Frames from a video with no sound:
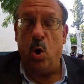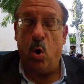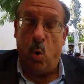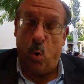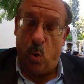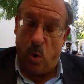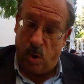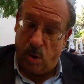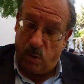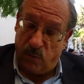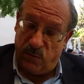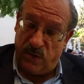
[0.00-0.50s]

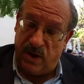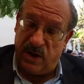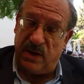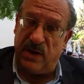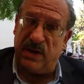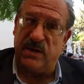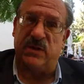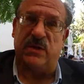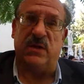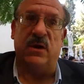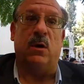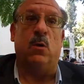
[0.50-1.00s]
Or a
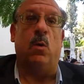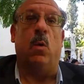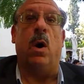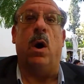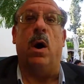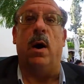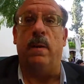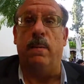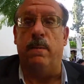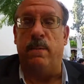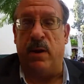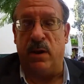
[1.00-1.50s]
realistic
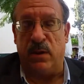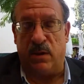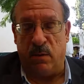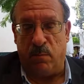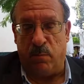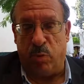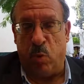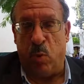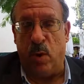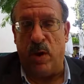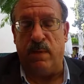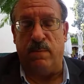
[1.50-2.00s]
one, but the
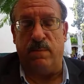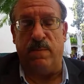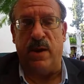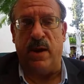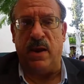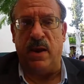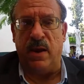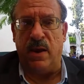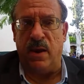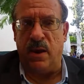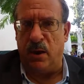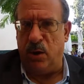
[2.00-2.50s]
point
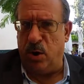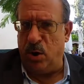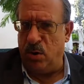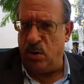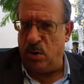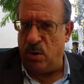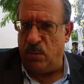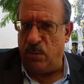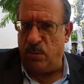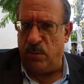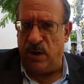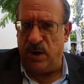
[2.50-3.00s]
being, you
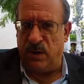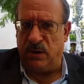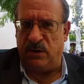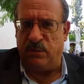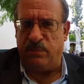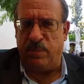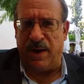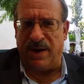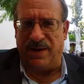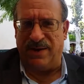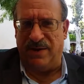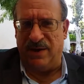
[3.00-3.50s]
don't
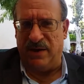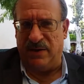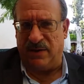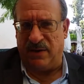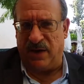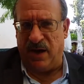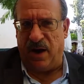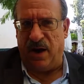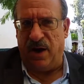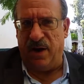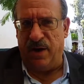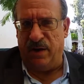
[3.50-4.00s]
expect this
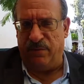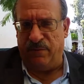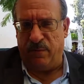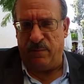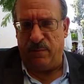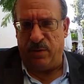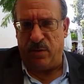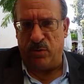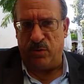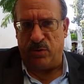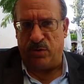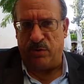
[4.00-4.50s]
kind of a
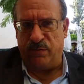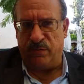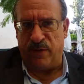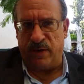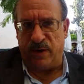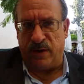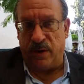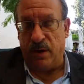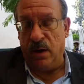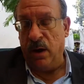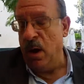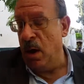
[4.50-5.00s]
Bolshevik,
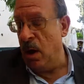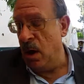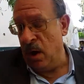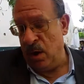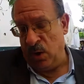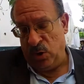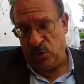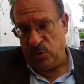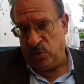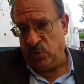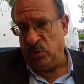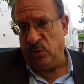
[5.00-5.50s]

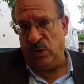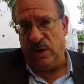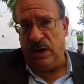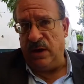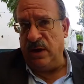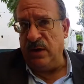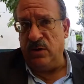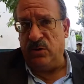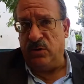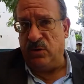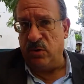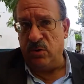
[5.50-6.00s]
truly
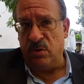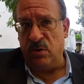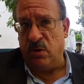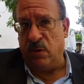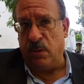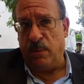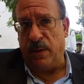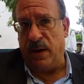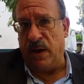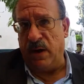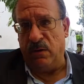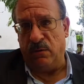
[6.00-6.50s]
Eastern
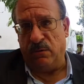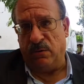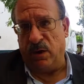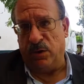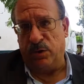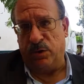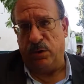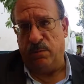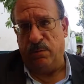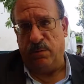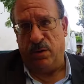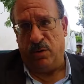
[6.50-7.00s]
European
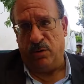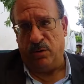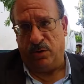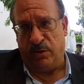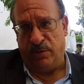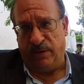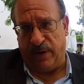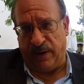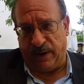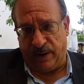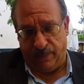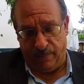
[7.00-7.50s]
Russian
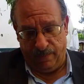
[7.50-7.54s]
Bolshevik